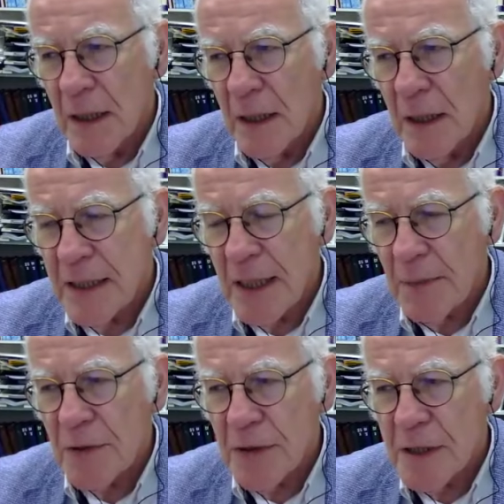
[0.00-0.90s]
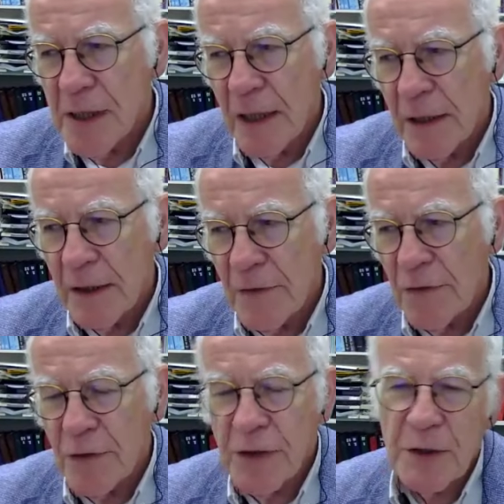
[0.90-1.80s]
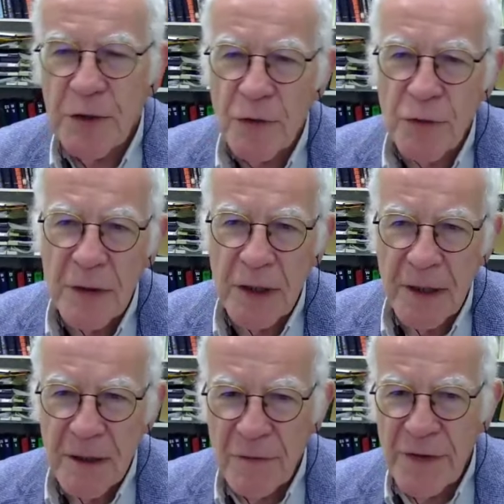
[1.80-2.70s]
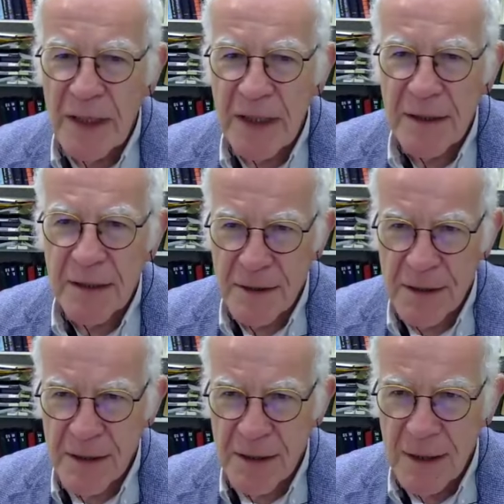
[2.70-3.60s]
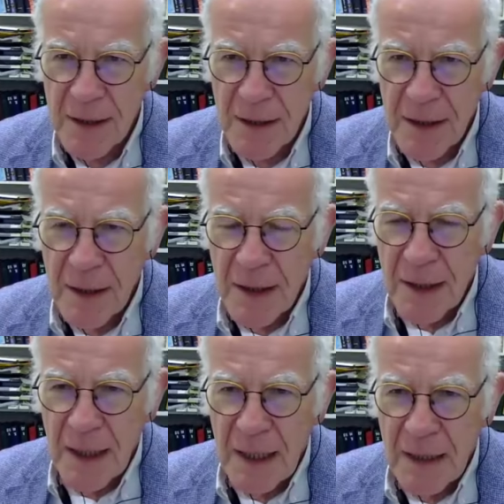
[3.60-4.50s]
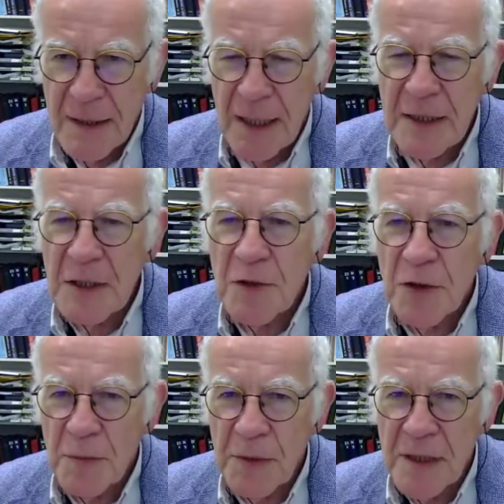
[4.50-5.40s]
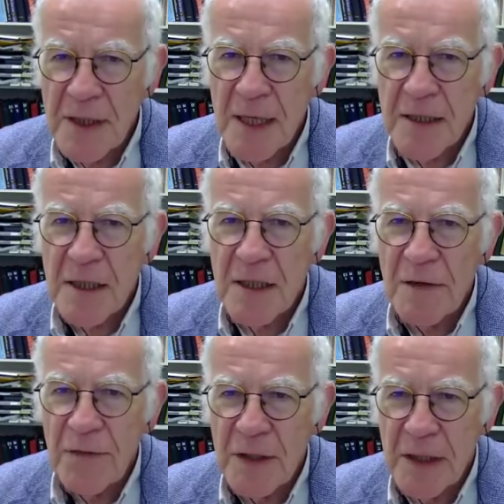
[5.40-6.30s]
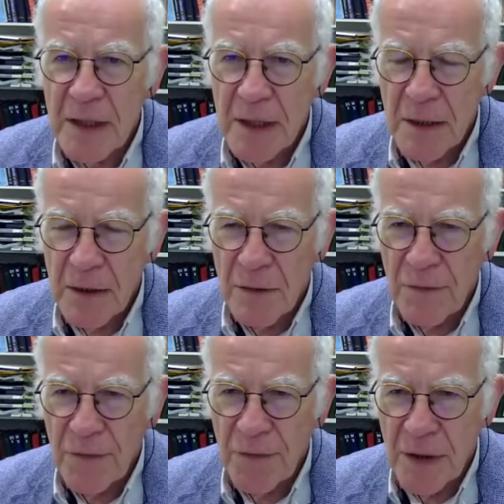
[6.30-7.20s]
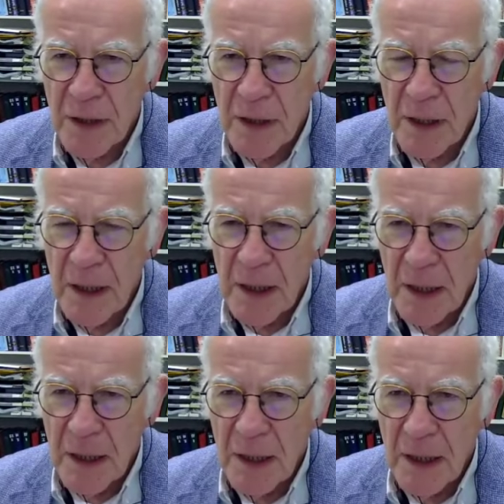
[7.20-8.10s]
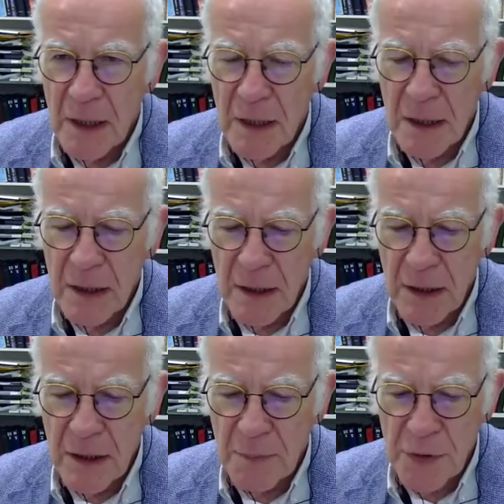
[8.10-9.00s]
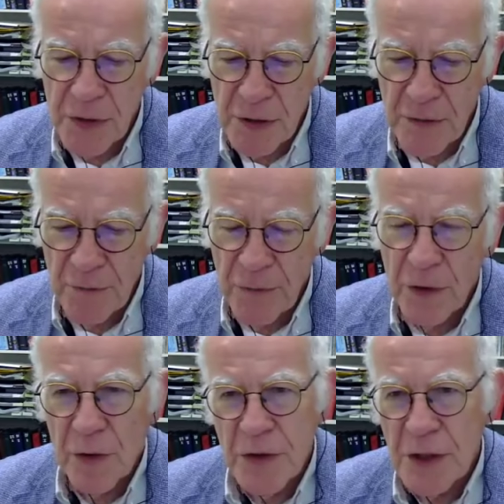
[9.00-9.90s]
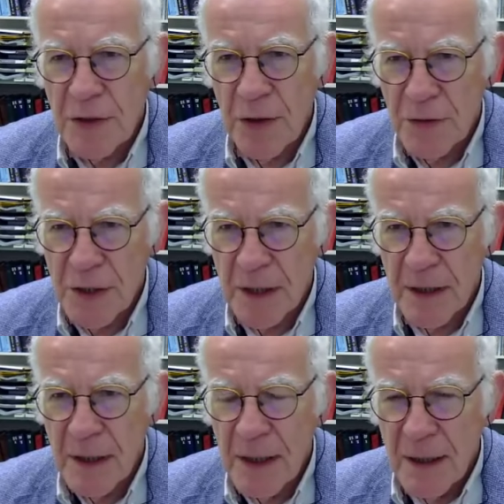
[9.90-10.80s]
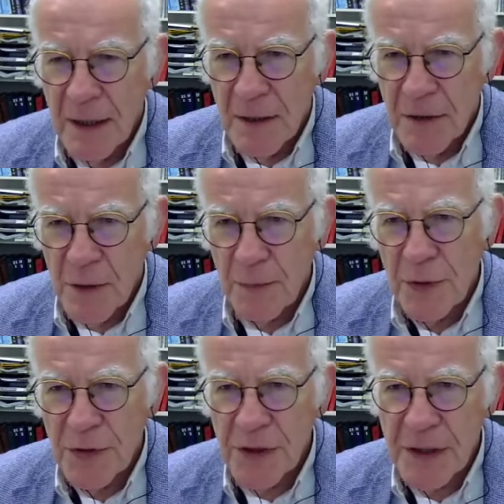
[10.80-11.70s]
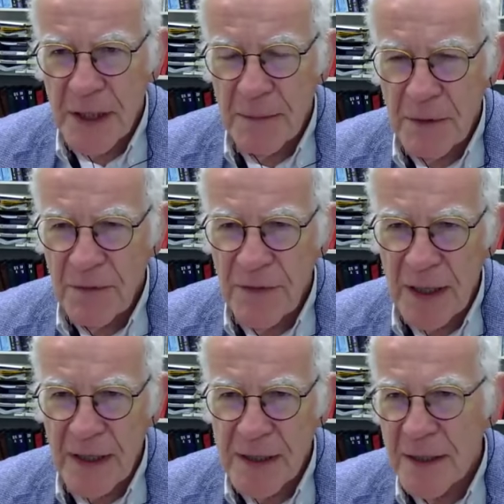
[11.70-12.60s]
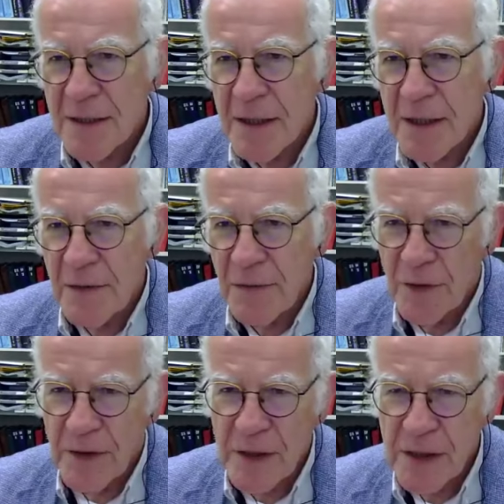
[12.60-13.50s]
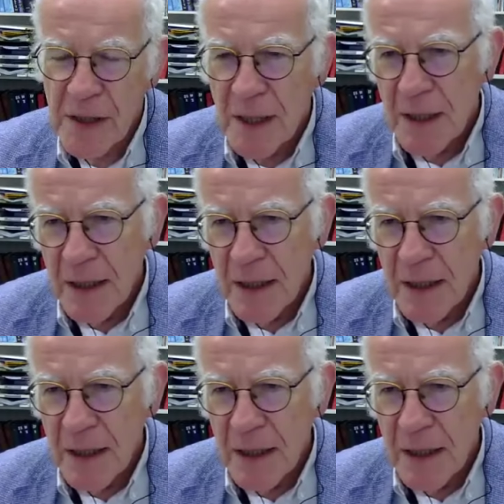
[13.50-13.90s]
receptors, there are 32 variants, and they determine the sensitivity of the person for oxytocin. Some persons can be very sensitive, others